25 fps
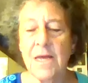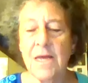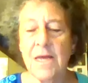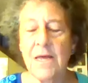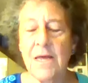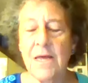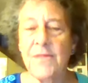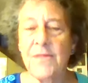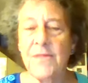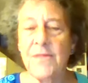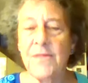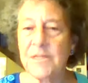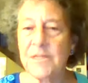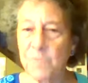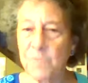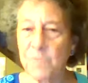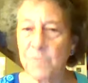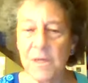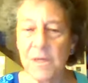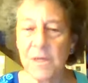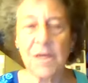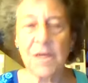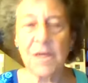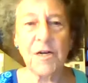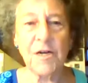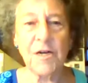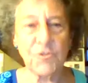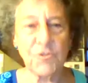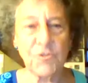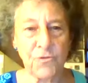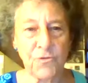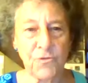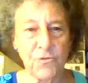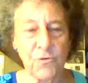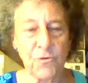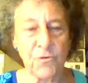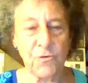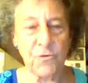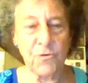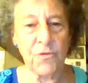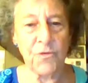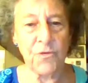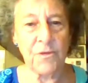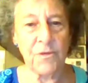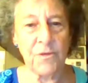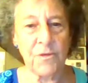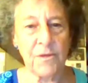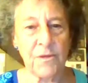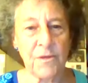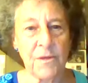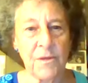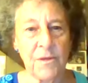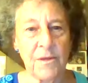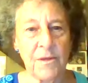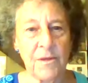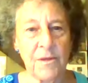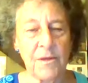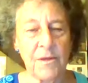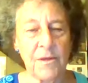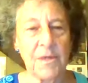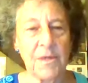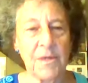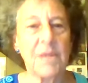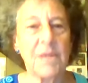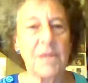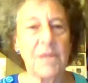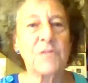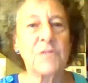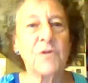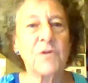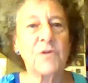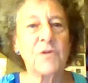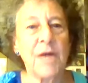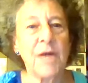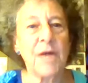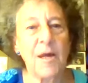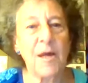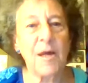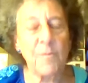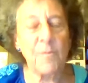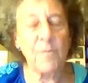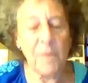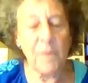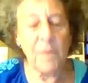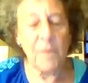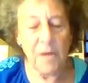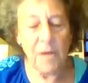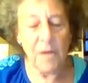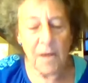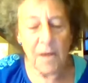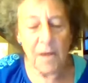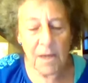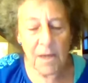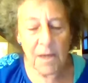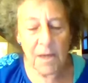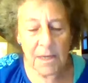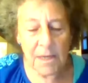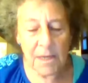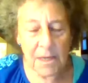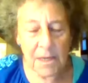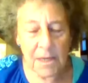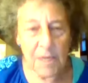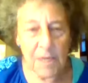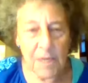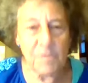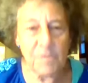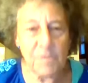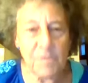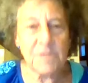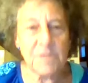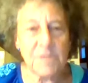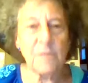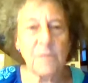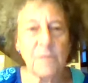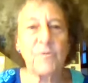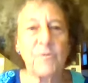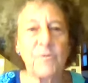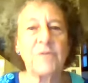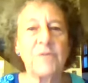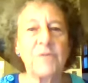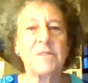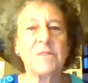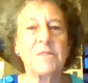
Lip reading: that speaking our truth is going to help keep us in the present